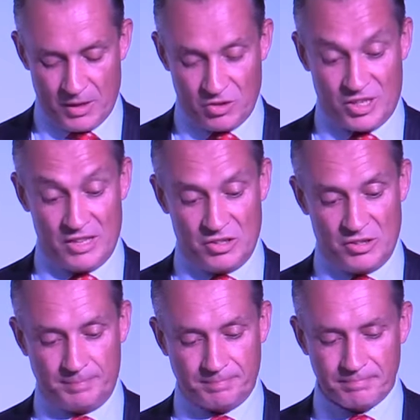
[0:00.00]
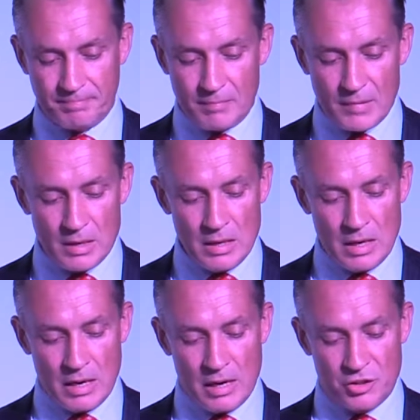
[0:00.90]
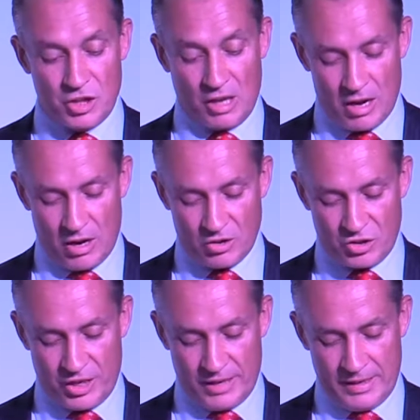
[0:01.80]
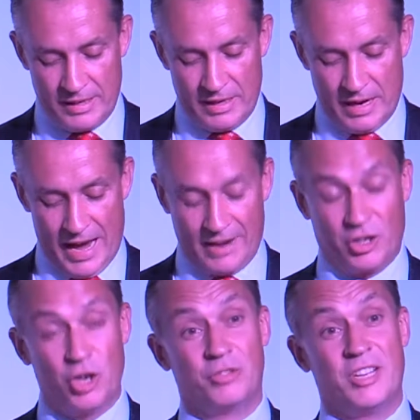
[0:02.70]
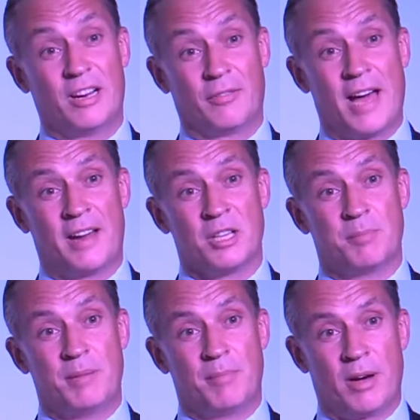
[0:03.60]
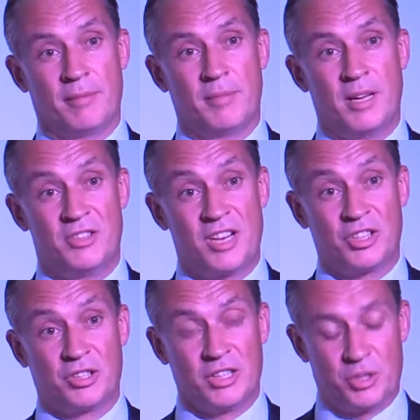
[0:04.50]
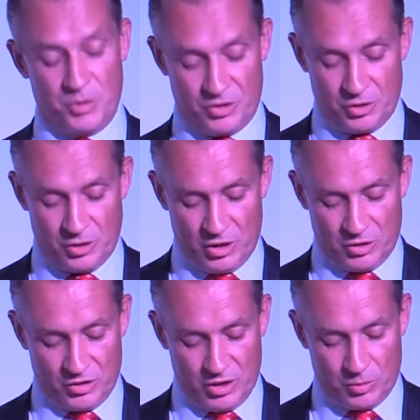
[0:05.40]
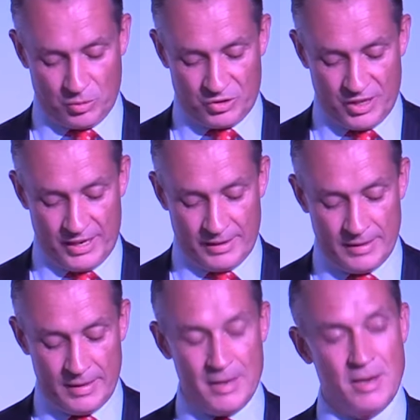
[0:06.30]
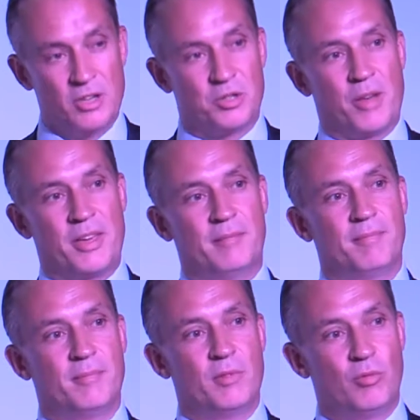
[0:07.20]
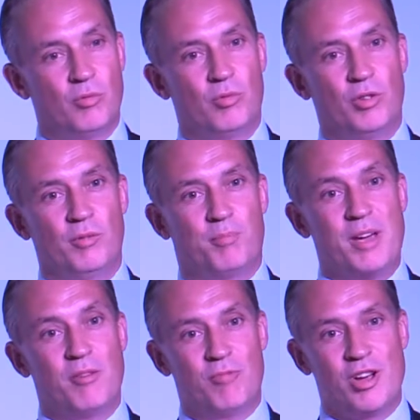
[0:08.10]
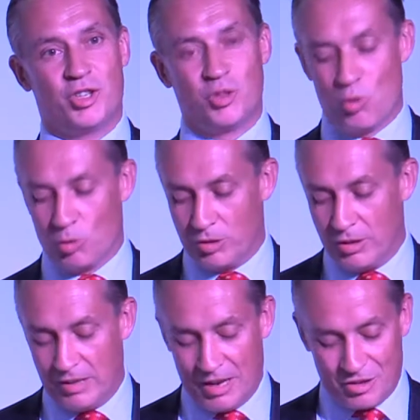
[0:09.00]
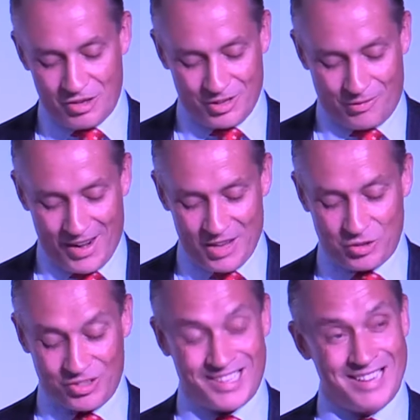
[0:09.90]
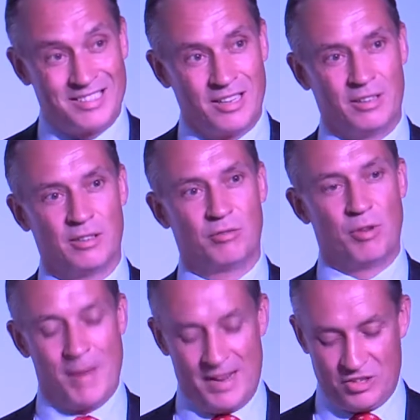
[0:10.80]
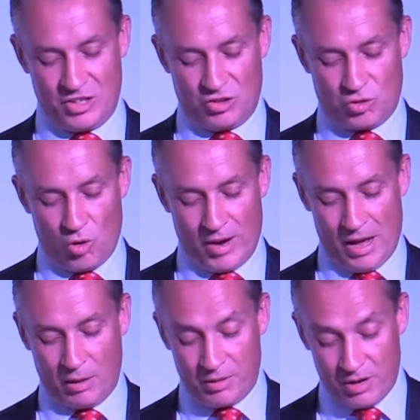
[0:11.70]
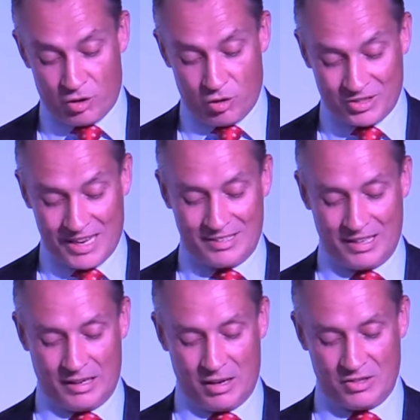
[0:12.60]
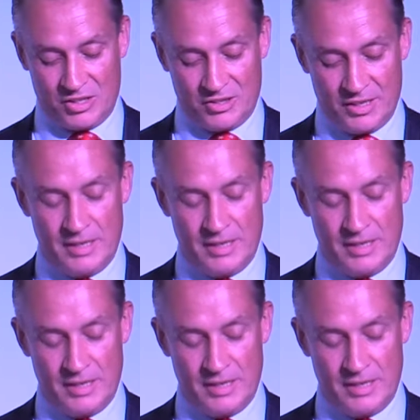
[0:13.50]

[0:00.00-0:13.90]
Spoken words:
since July last year. And a good deal of that has been by international issuers, as we'll see. So I think be reassured that London as a financial centre remains in strong health across asset classes,